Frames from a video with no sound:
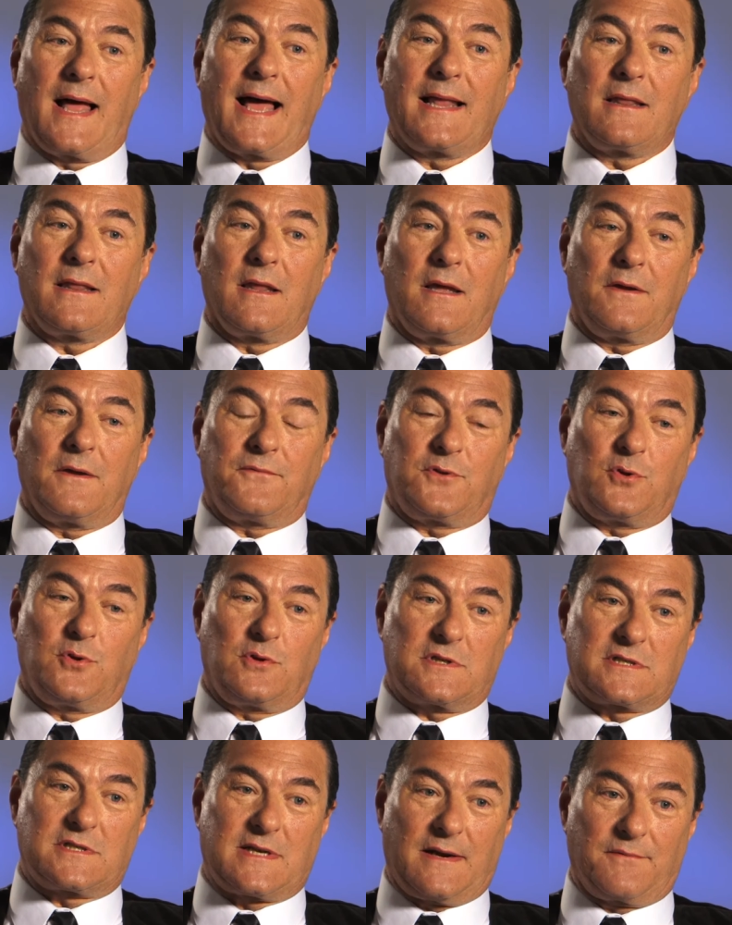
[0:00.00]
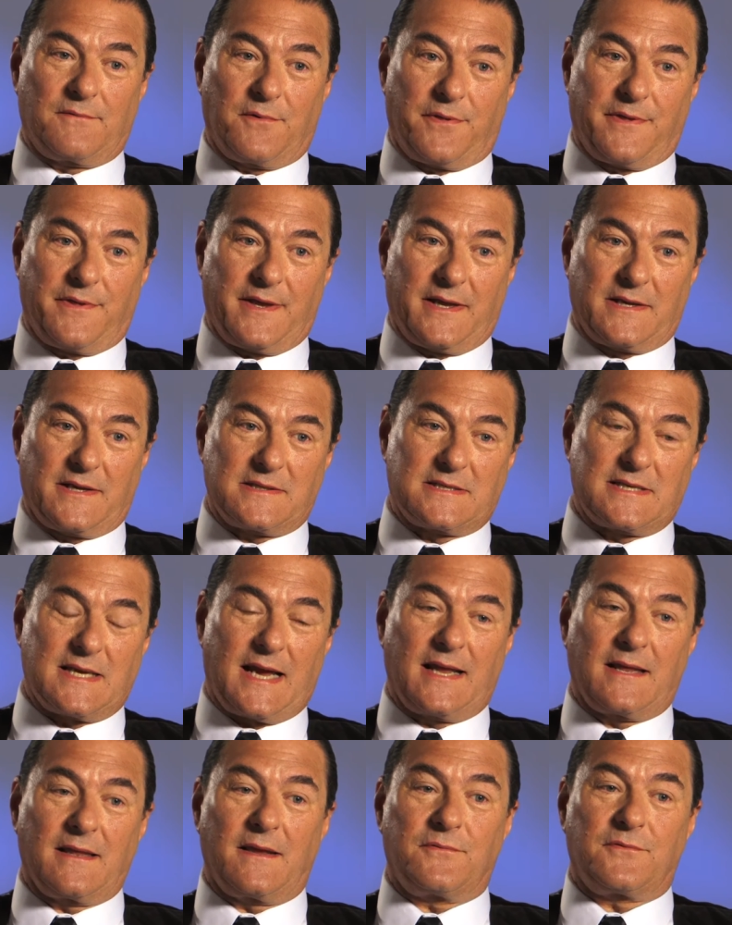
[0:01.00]
I love to discover things.
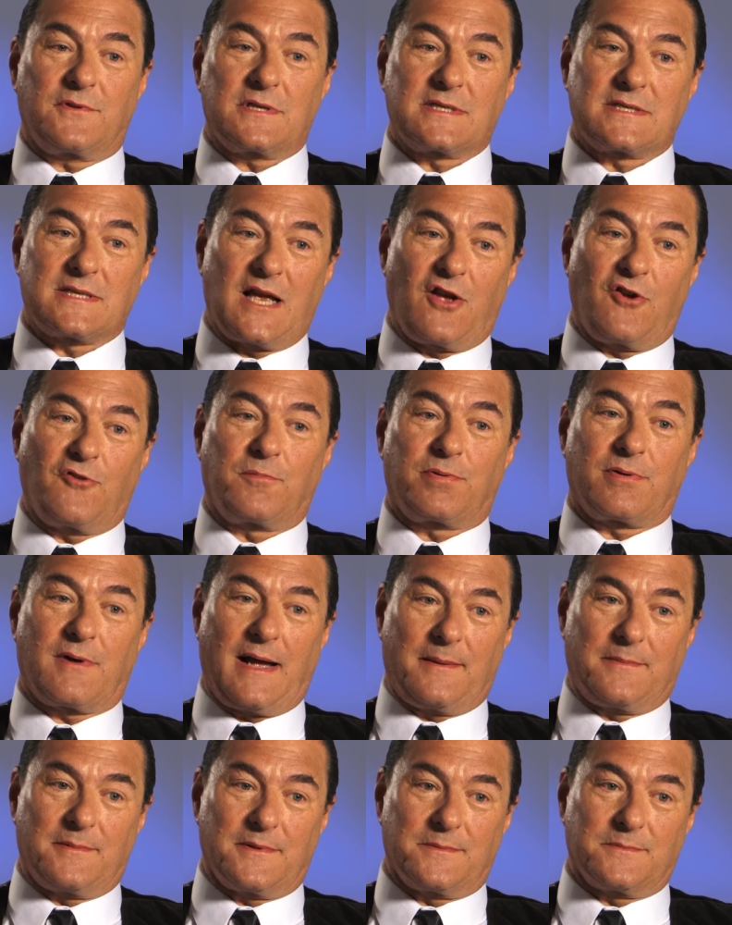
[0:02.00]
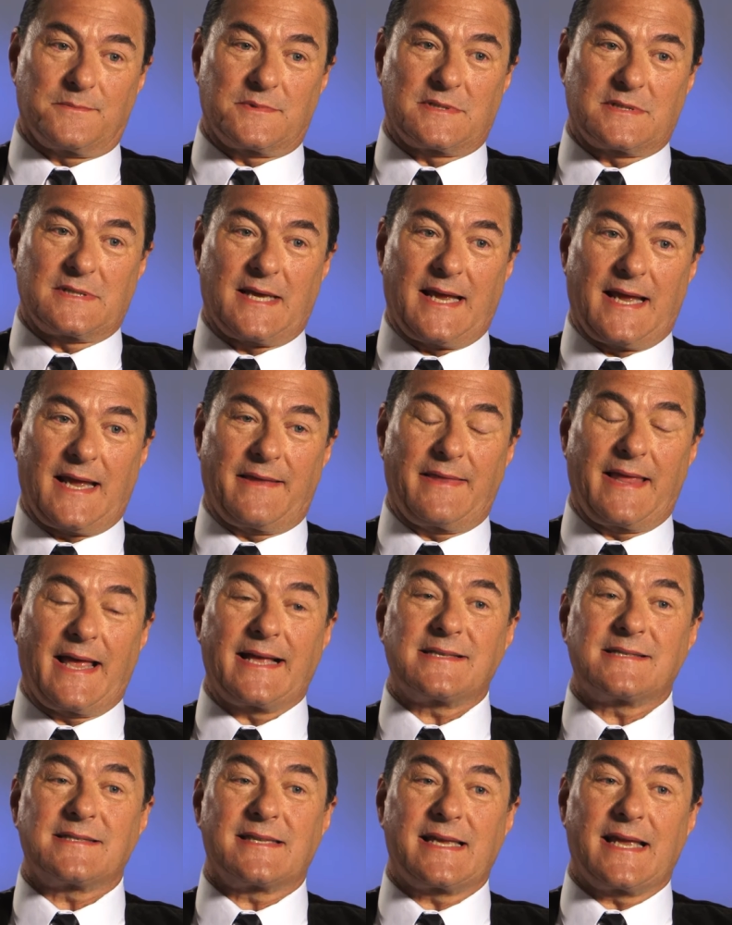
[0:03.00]
I love to solve problems, and
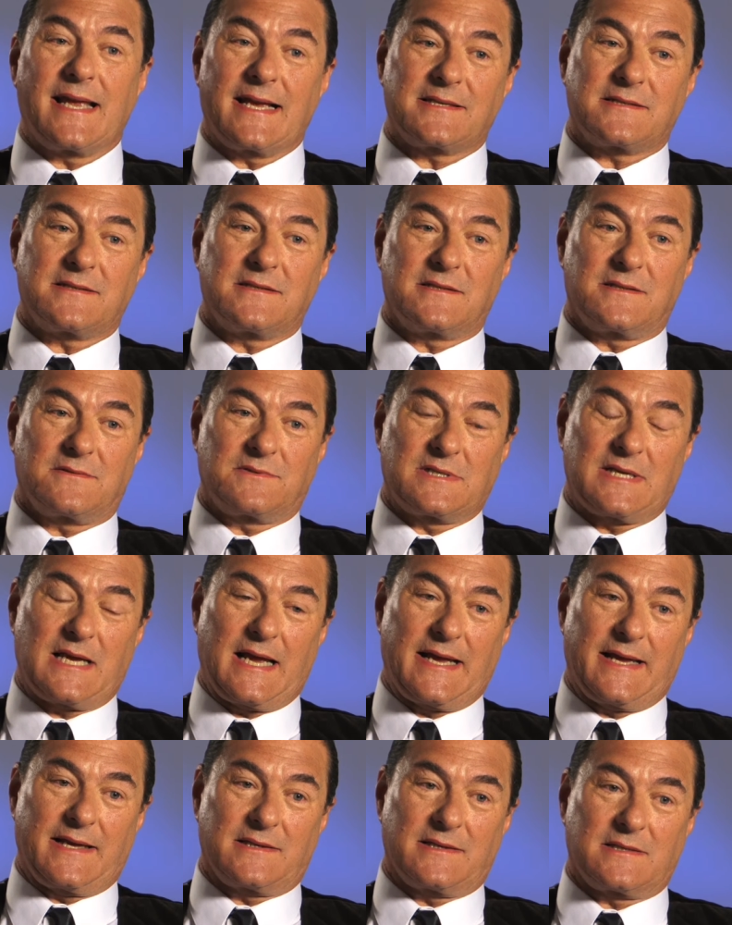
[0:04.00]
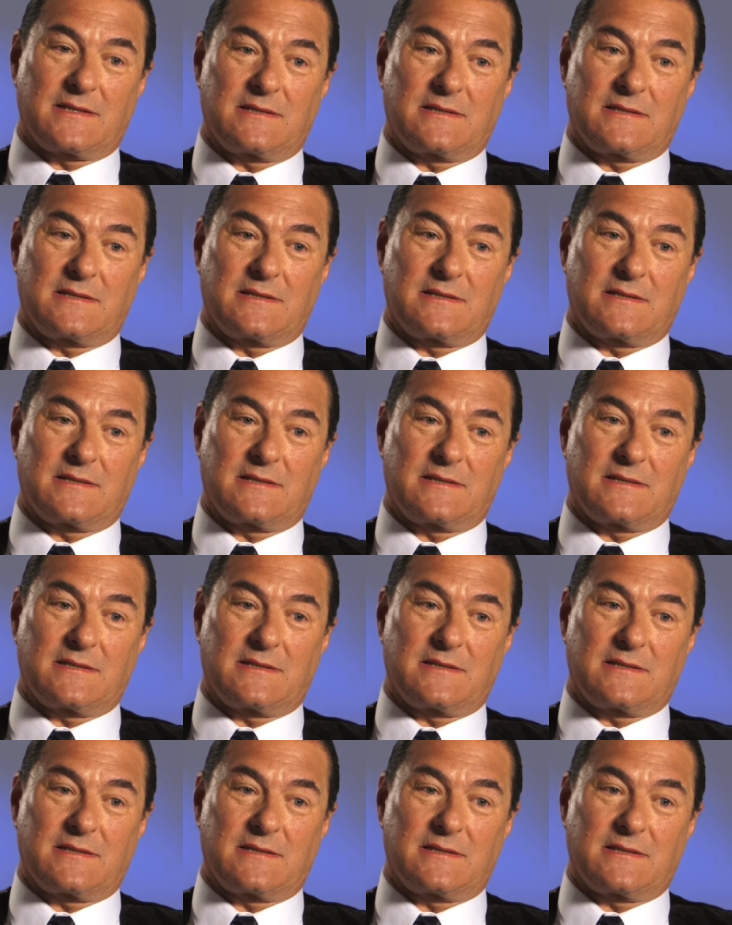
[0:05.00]
that's the essence of science.